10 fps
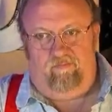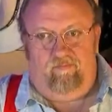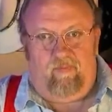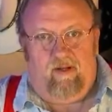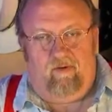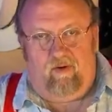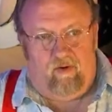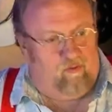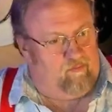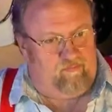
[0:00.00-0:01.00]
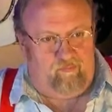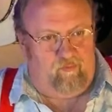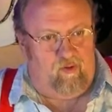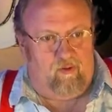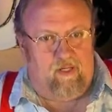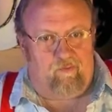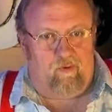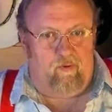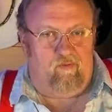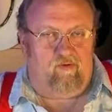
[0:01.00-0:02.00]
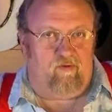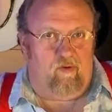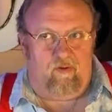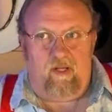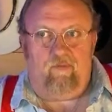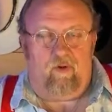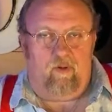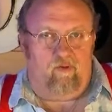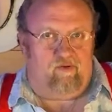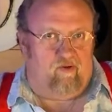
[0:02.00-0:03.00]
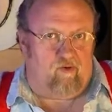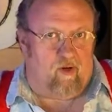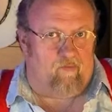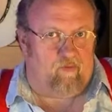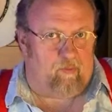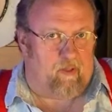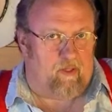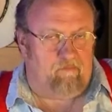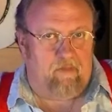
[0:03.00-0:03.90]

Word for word: you, you'll you'll never lose you'll never lose the drive to play.